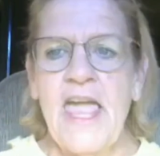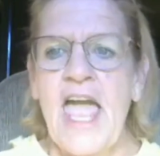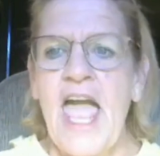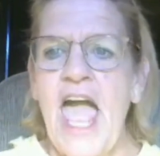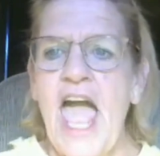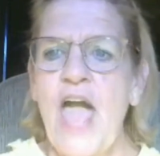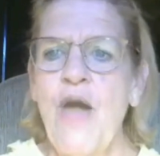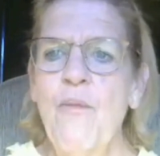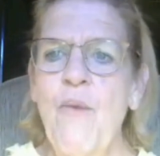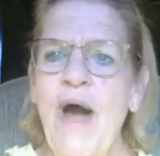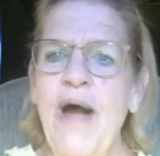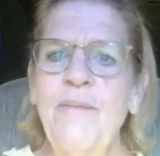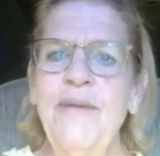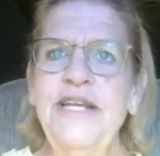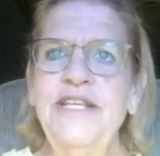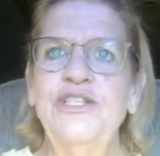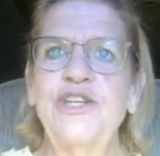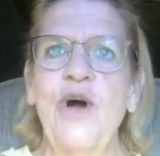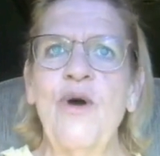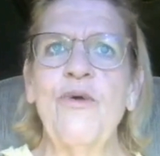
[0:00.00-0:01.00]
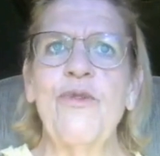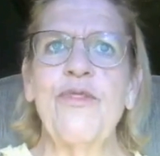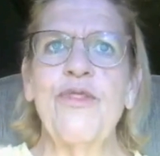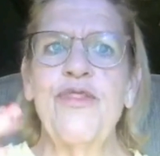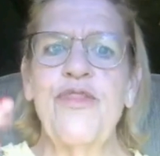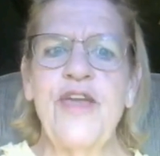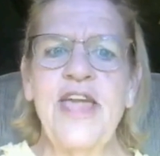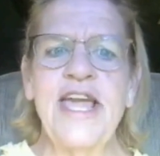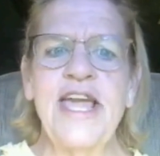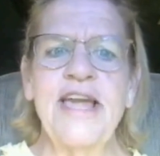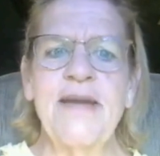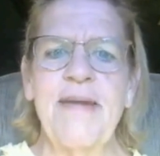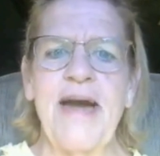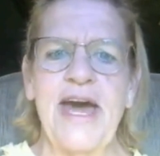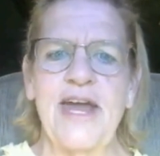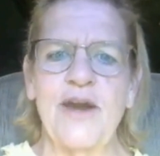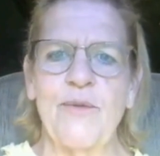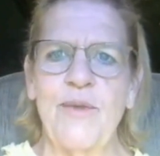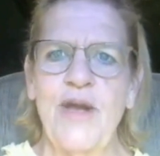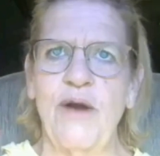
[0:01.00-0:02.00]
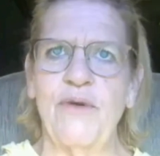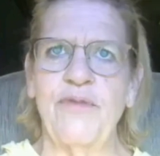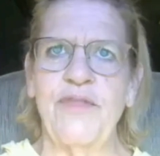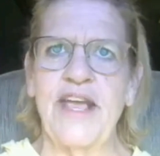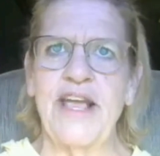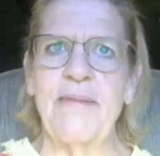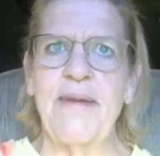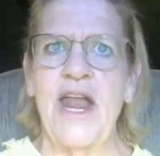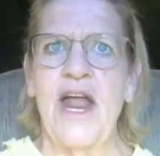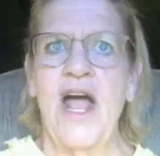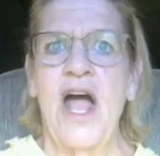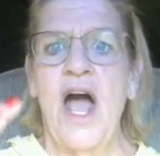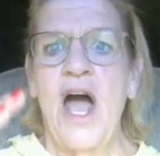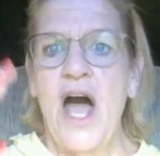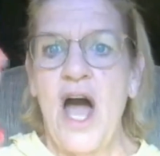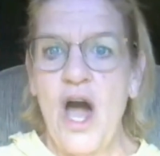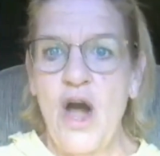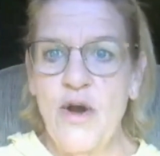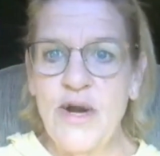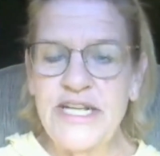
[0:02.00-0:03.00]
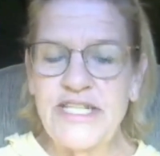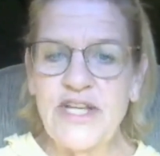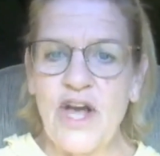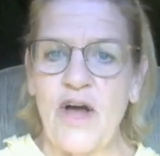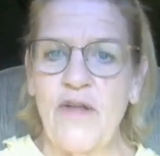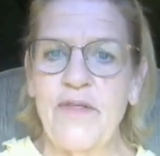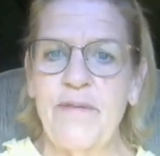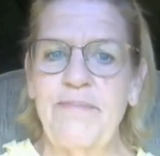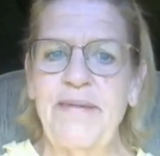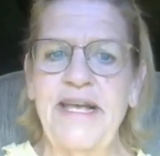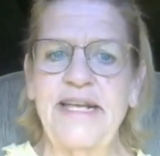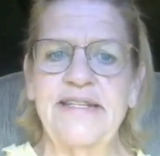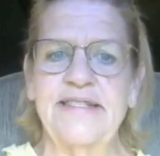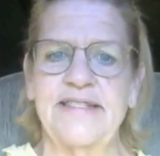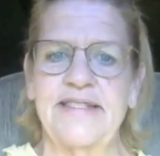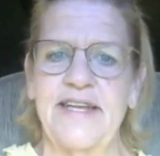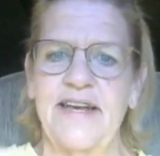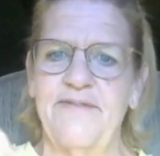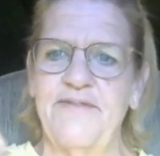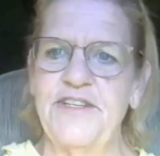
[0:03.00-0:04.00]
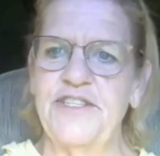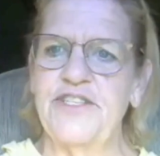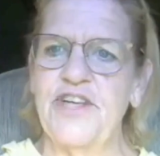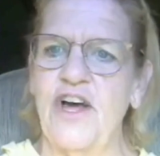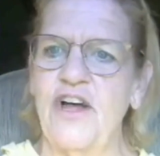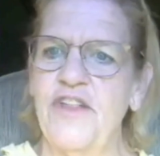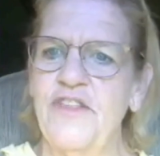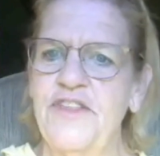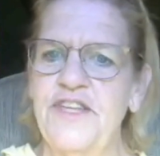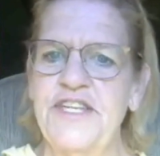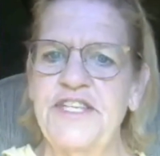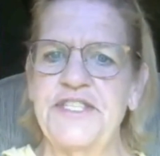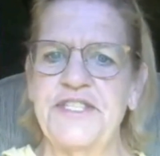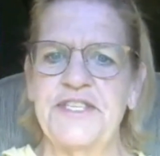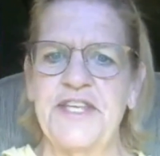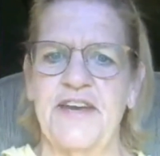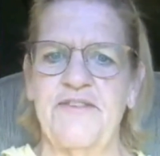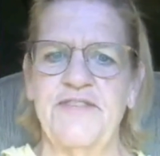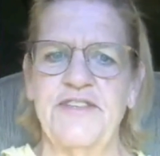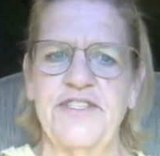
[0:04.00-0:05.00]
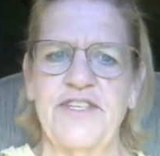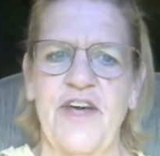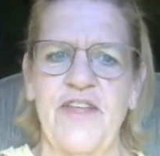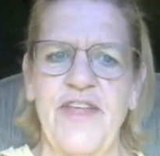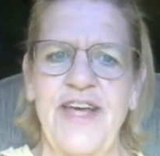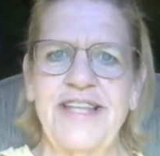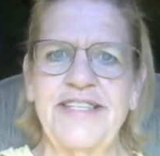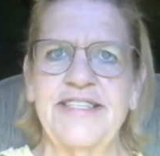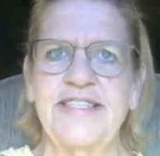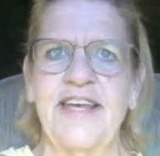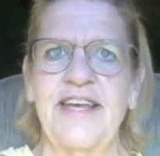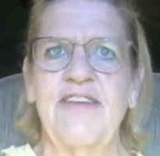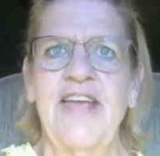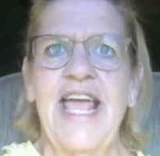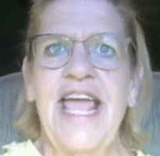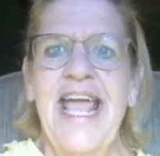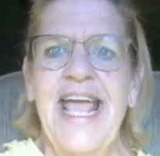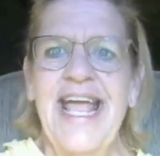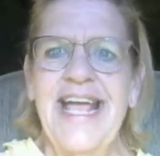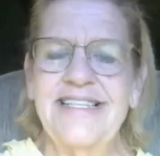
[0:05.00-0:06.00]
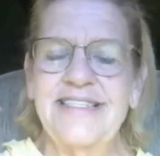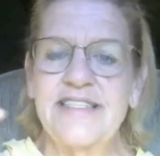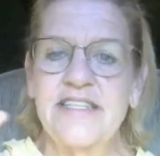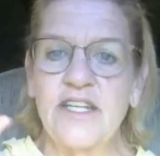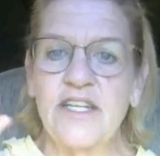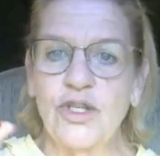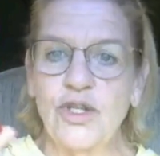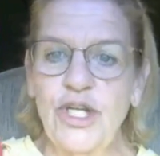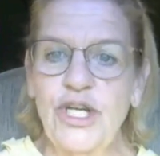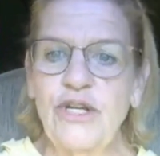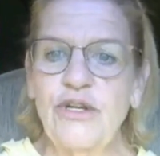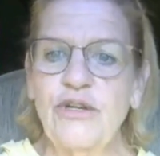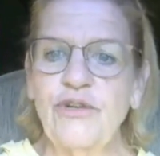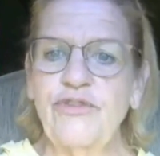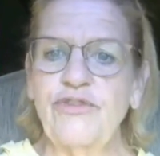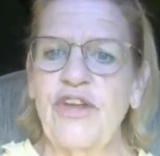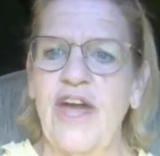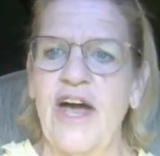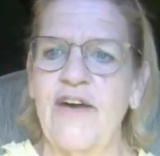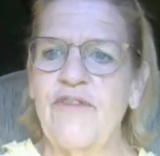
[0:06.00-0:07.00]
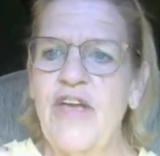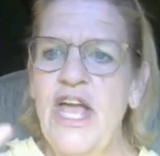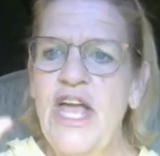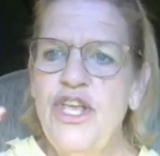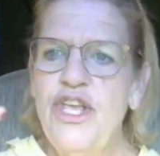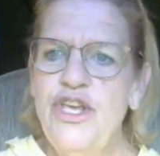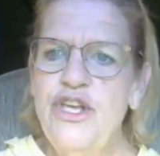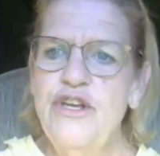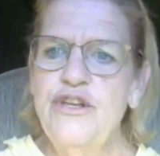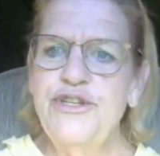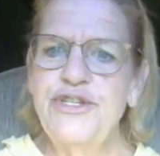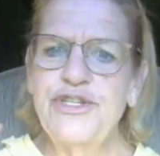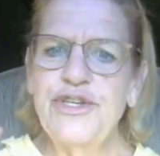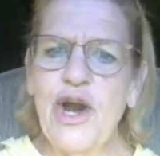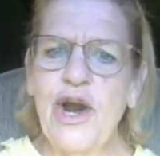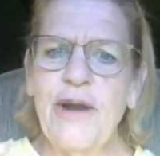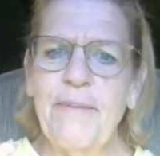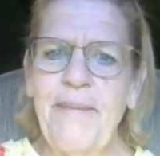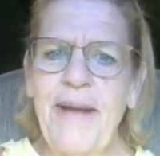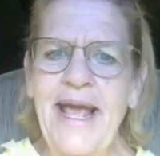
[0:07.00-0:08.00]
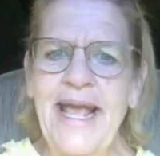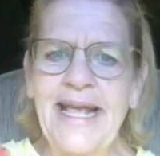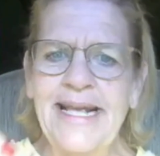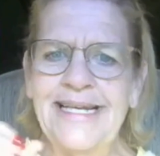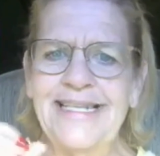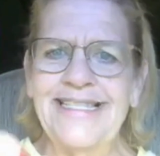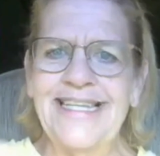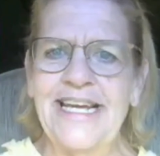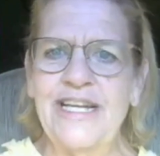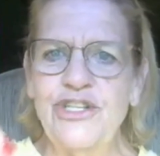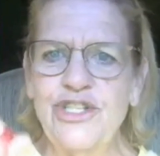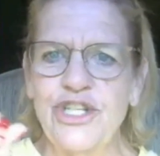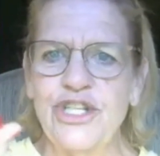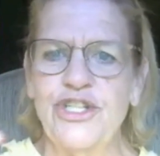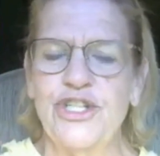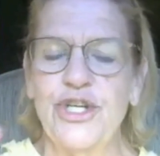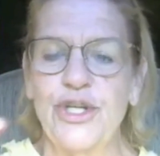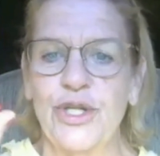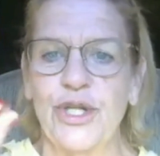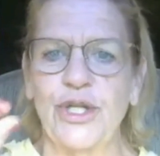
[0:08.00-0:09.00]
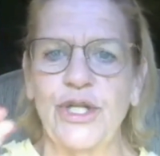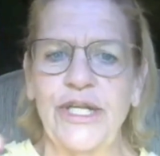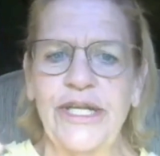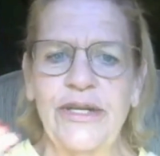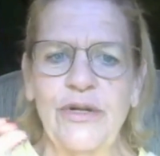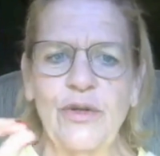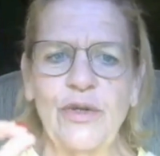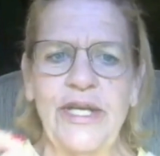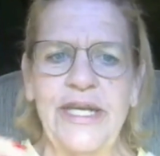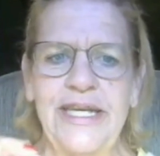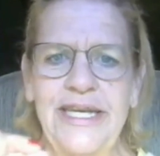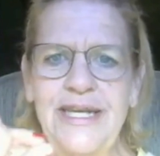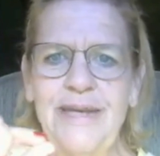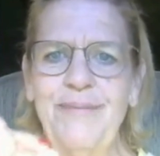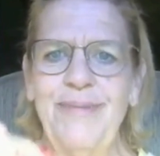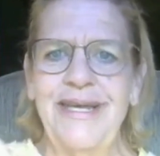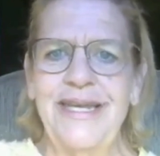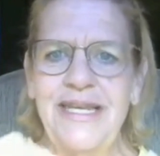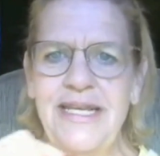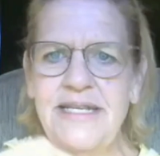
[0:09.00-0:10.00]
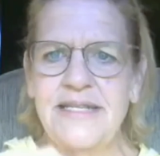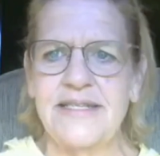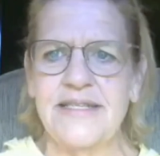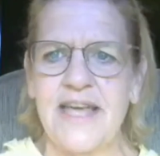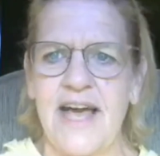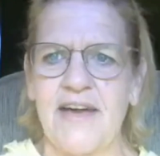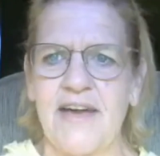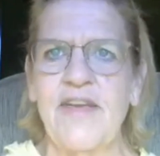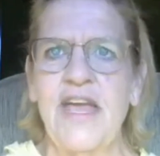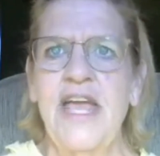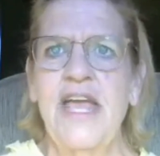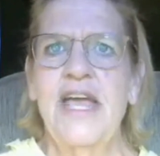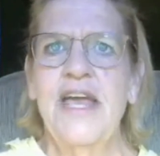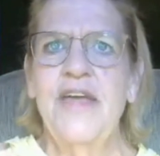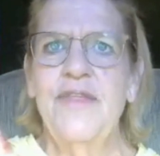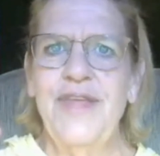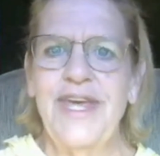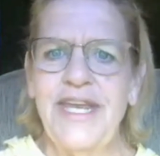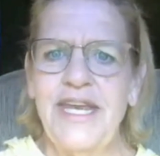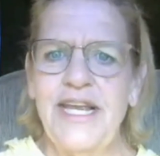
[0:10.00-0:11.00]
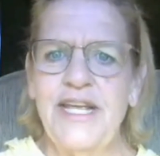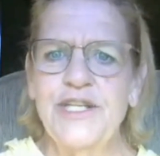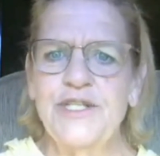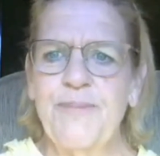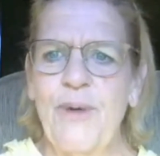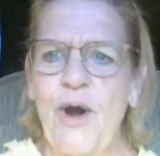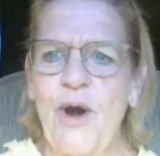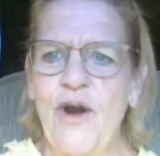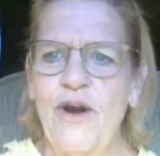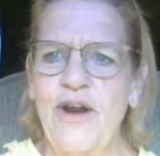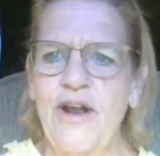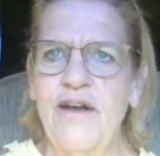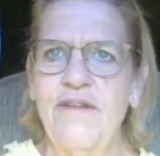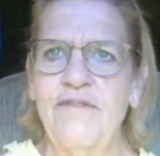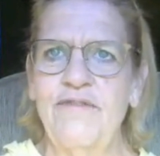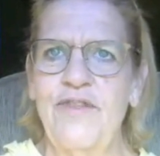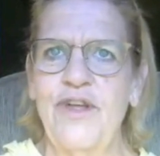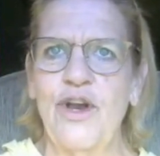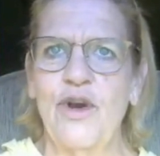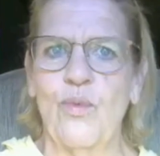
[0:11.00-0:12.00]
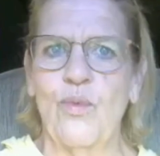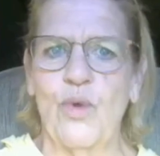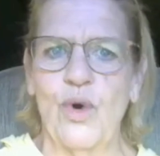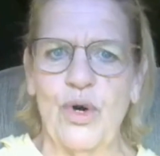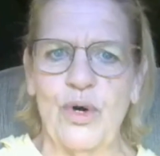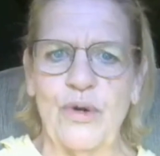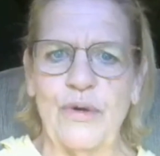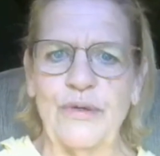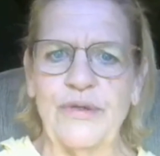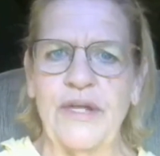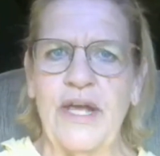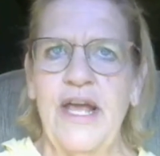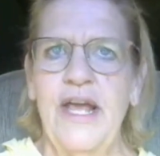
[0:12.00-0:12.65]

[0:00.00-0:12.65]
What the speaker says: And while we don't think about it, we all think about, oh, it's all the big stuff. It's all this stuff. It's all that stuff. It's the little stuff. You start paying attention to the little itty bitty stuff that is part of their world.